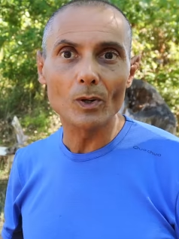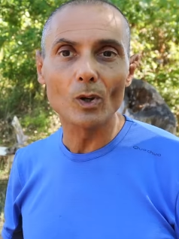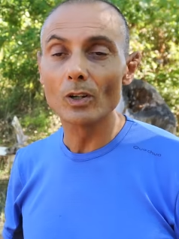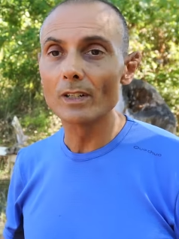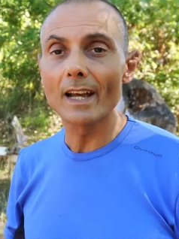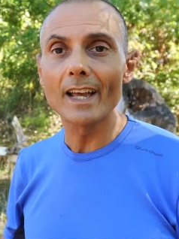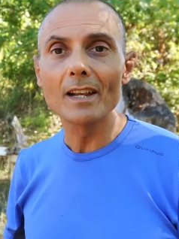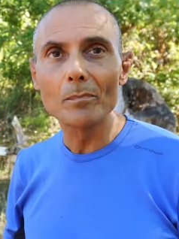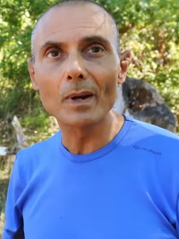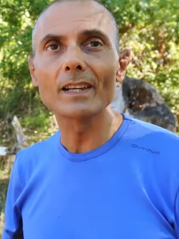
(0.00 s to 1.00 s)
long, L
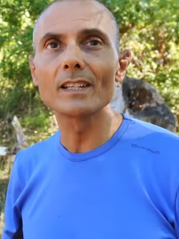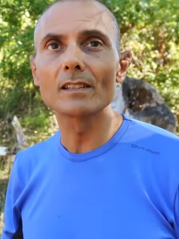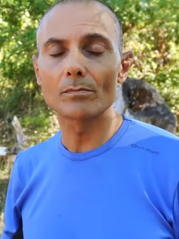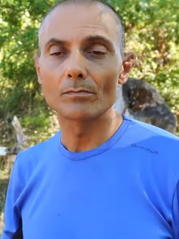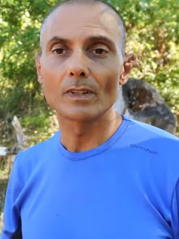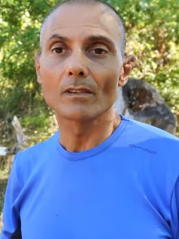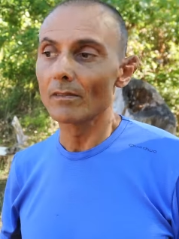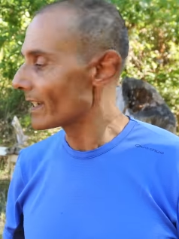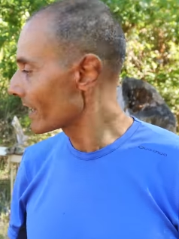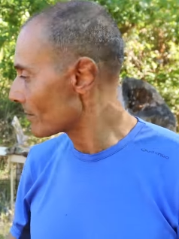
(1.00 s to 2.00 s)
plate, like